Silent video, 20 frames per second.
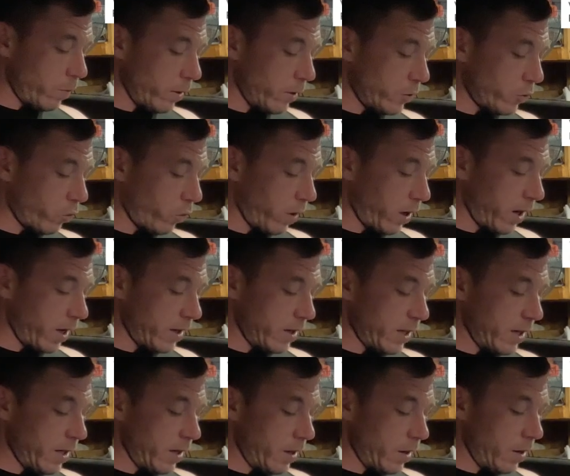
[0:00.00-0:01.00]
we try
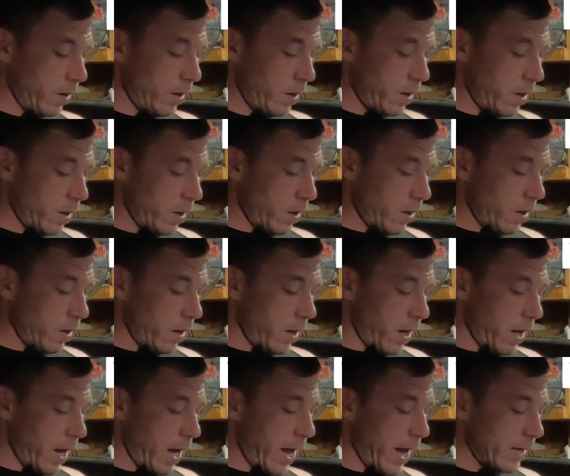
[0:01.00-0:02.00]
the
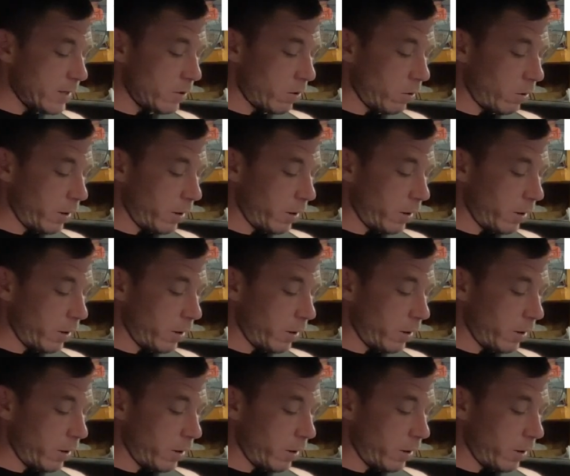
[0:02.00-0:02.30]
hazard